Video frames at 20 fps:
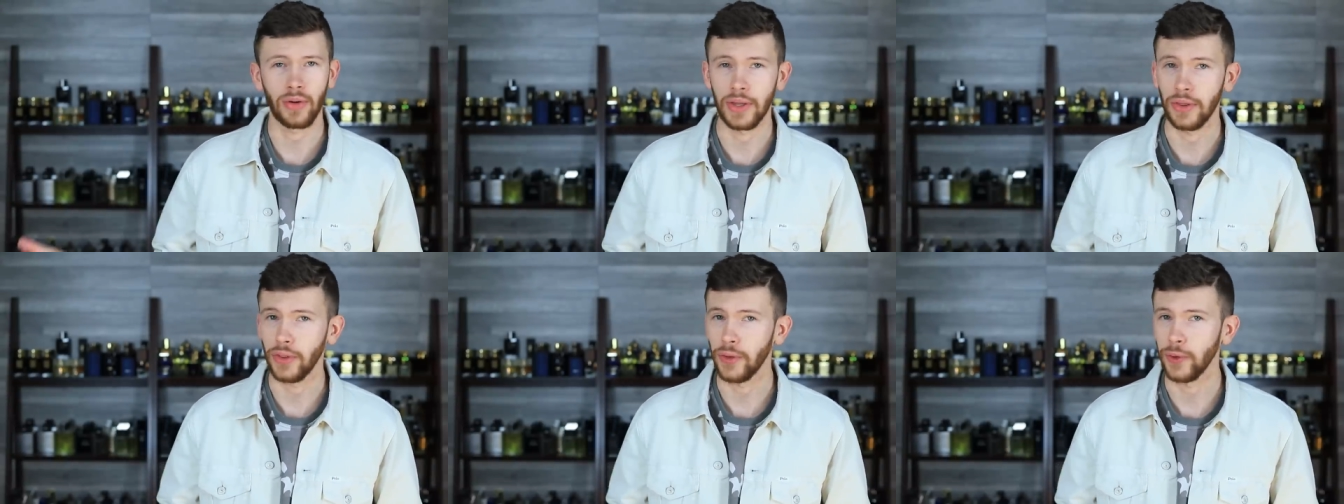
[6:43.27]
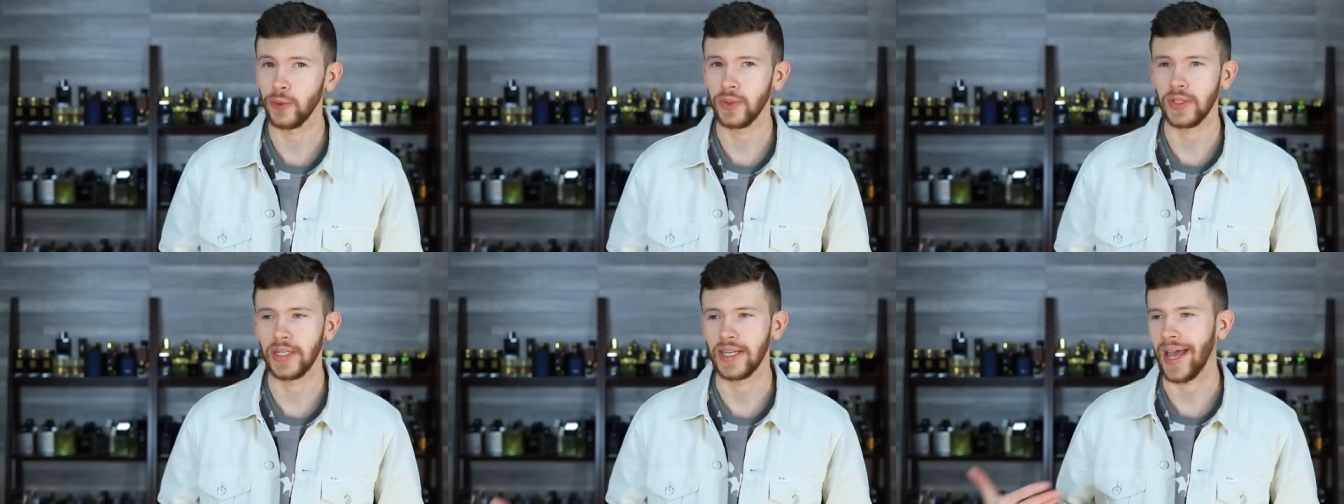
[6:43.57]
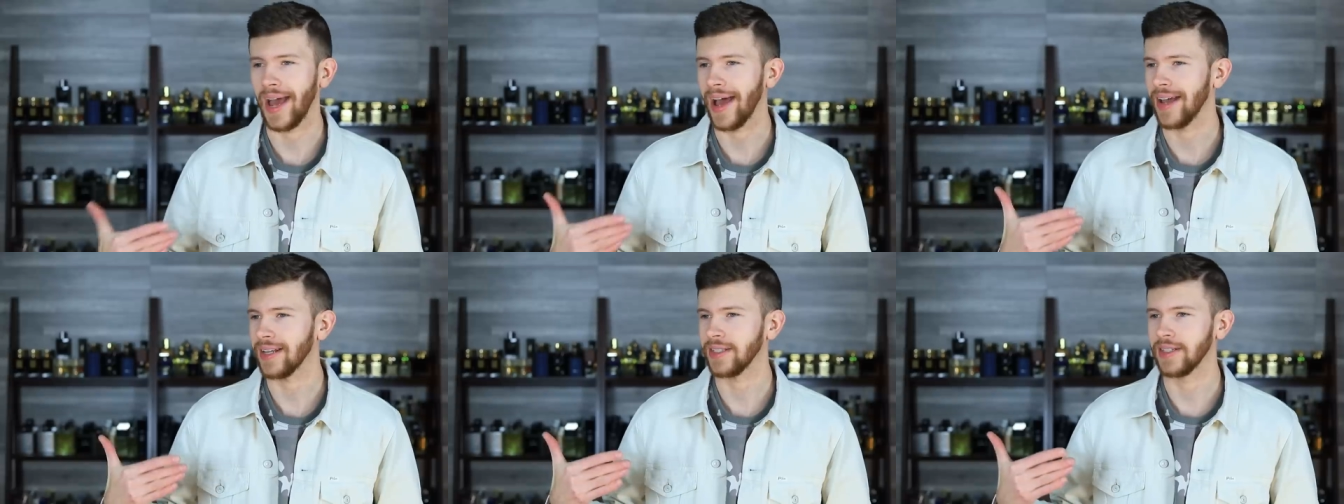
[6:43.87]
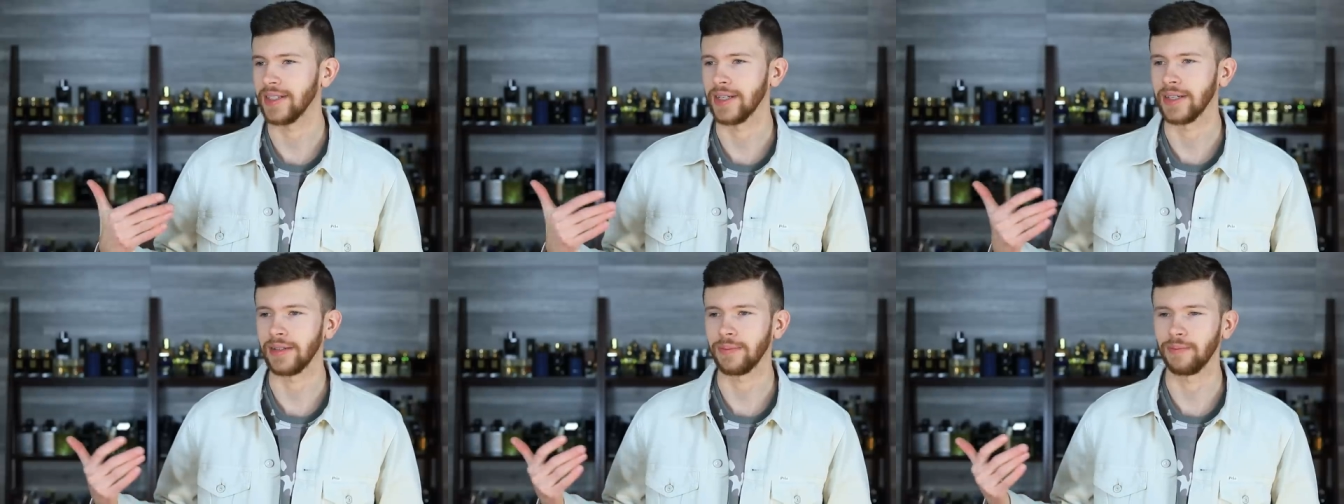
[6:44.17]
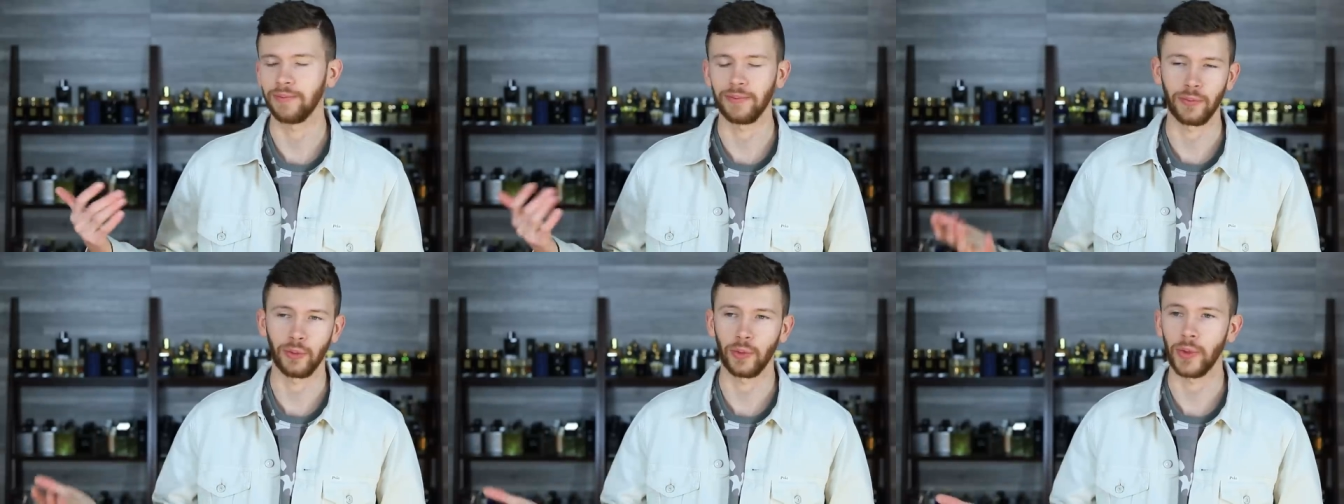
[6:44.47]
enthusiastic
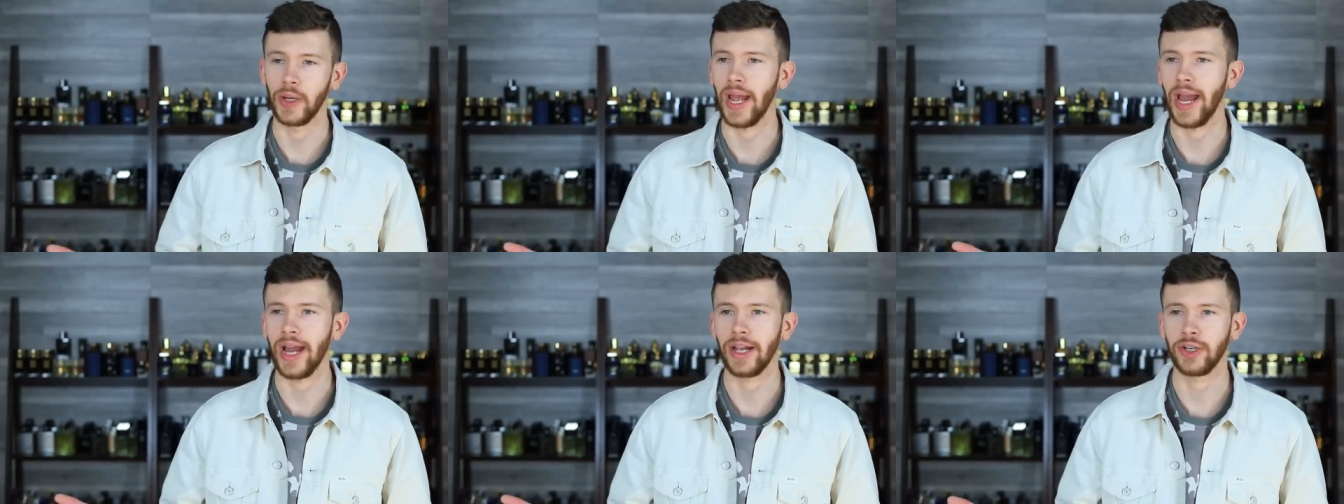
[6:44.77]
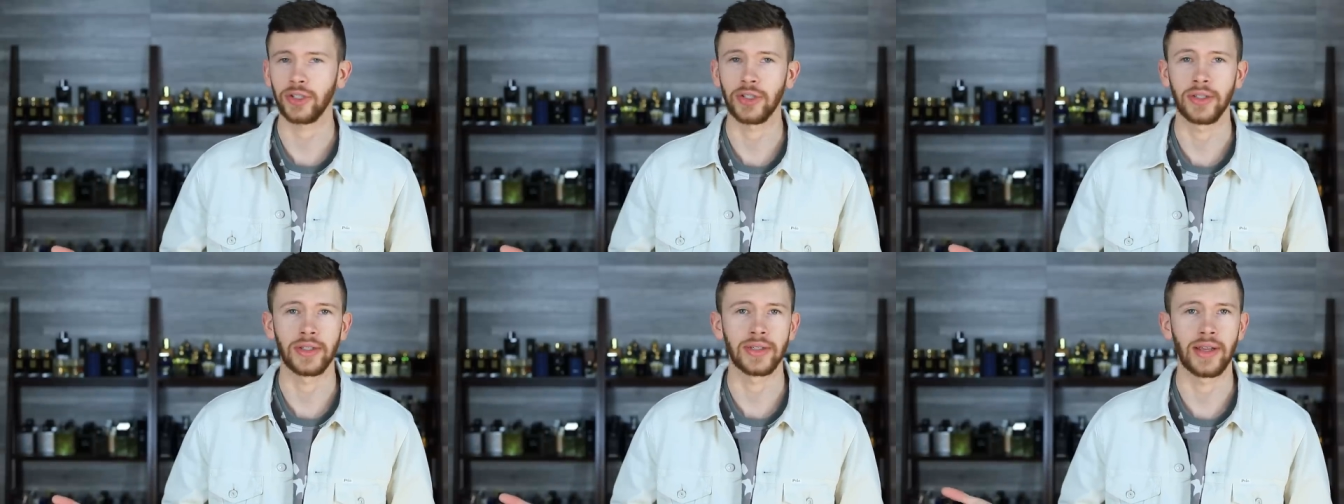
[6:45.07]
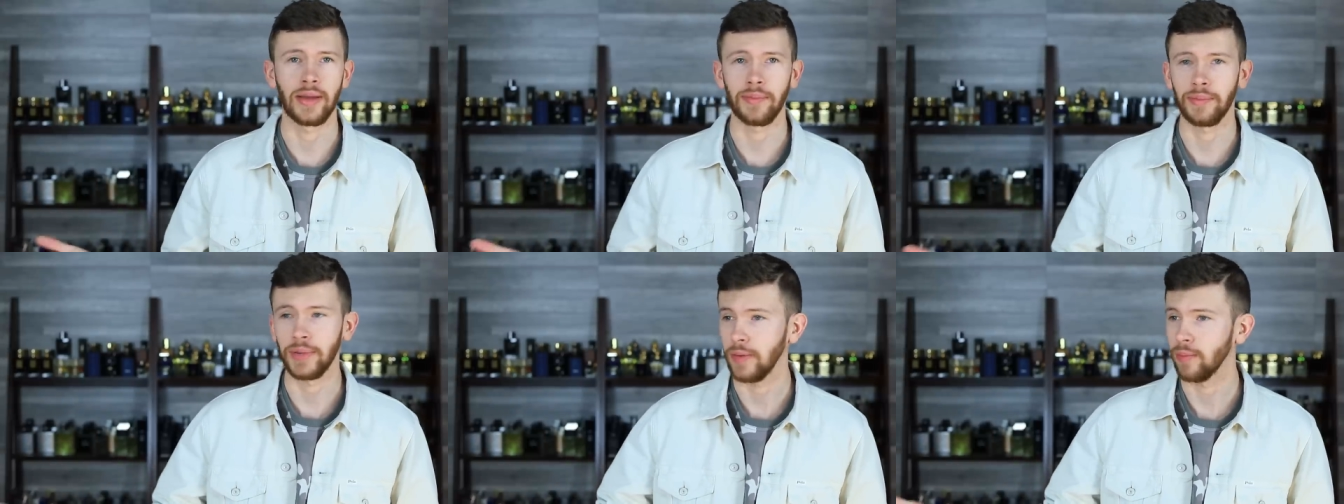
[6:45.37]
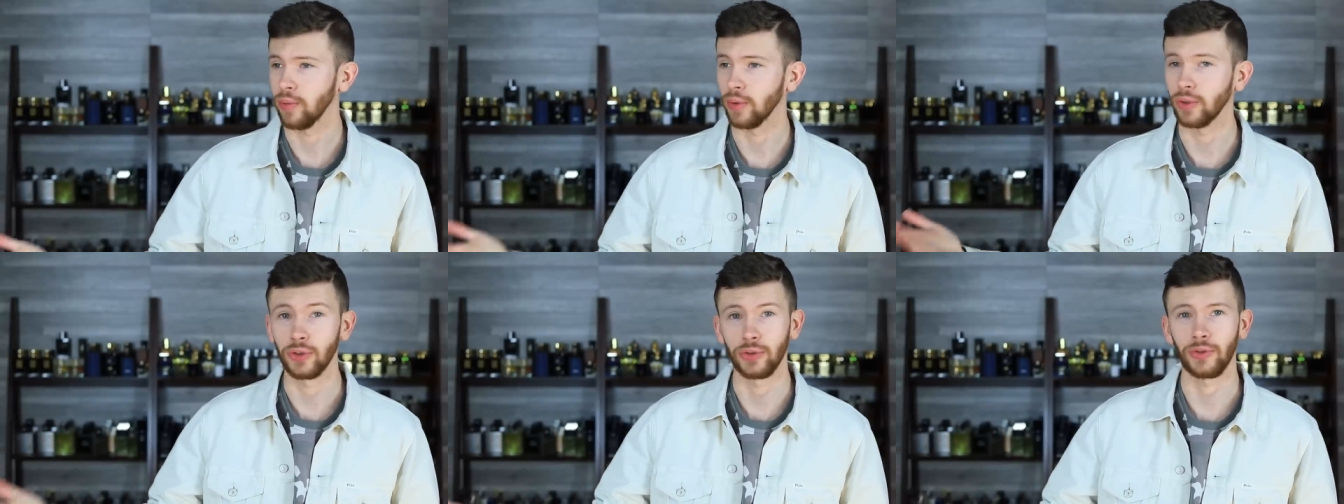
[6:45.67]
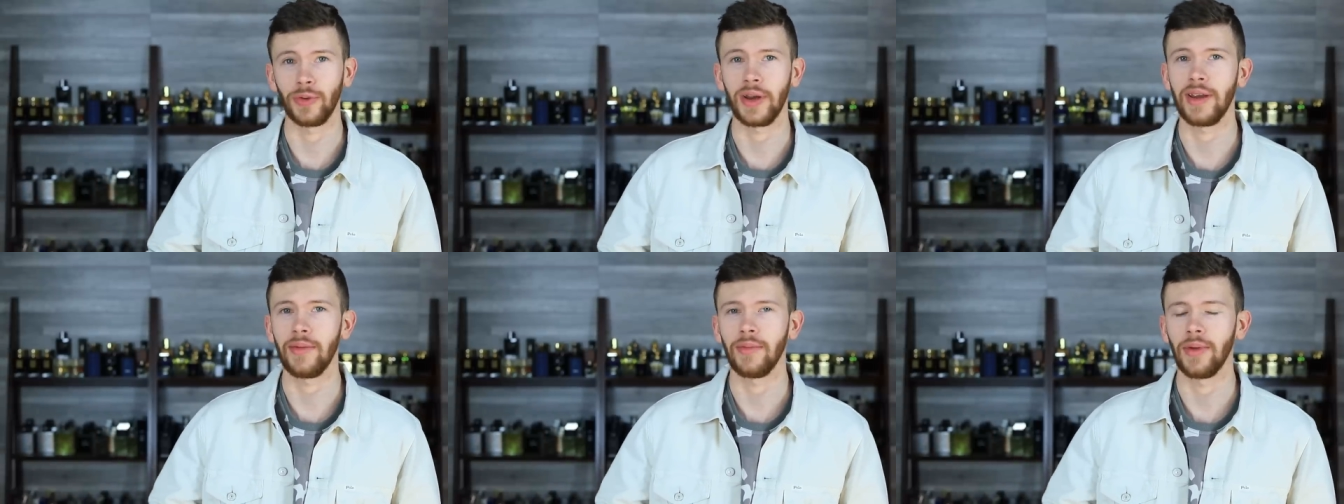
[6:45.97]
reactions that people
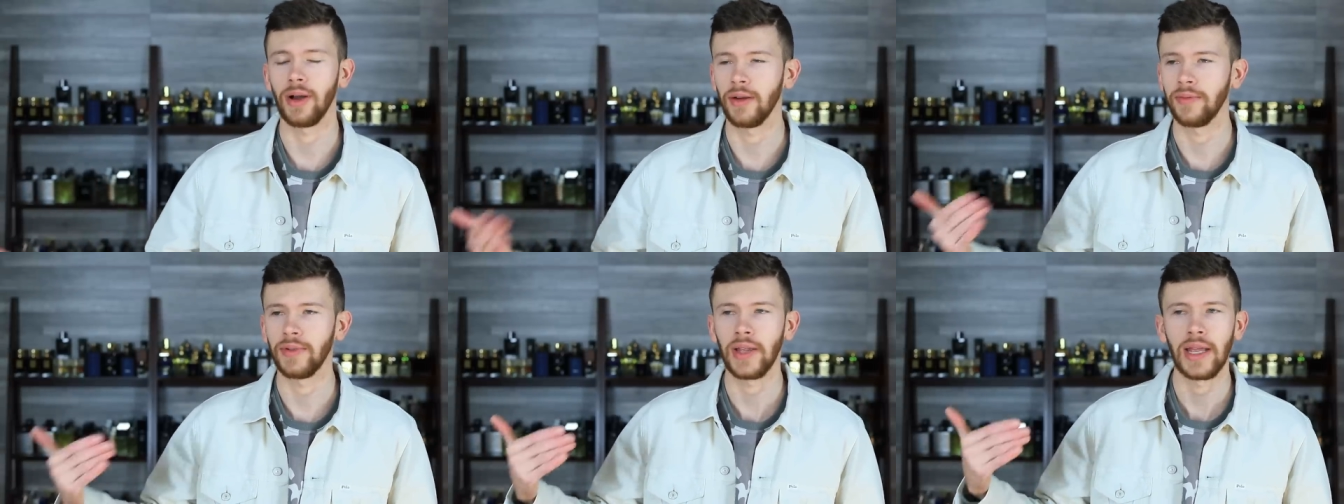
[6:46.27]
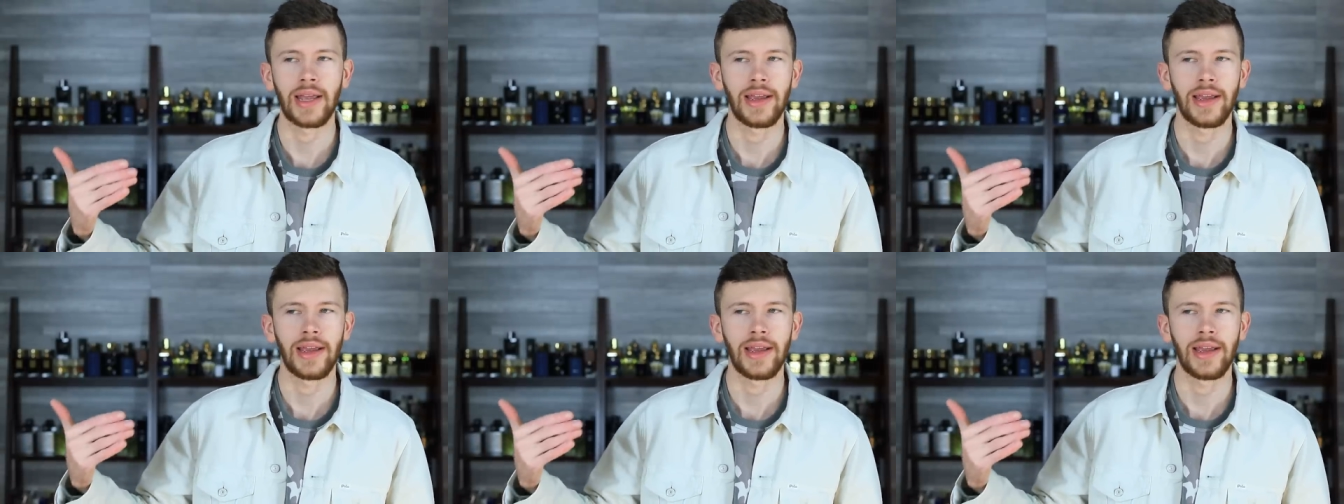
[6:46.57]
dream of,